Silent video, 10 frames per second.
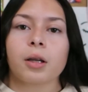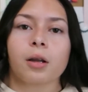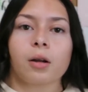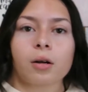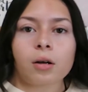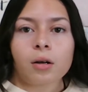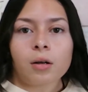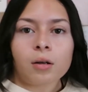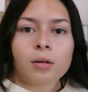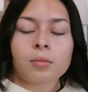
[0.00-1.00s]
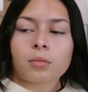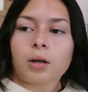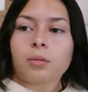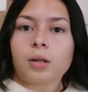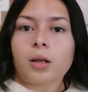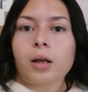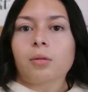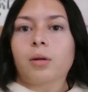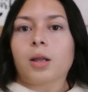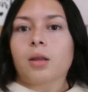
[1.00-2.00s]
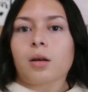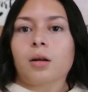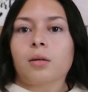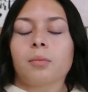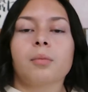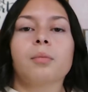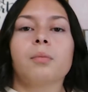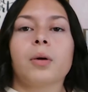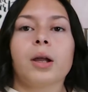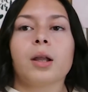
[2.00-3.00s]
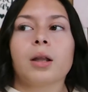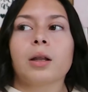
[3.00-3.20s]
here, probably like right there. But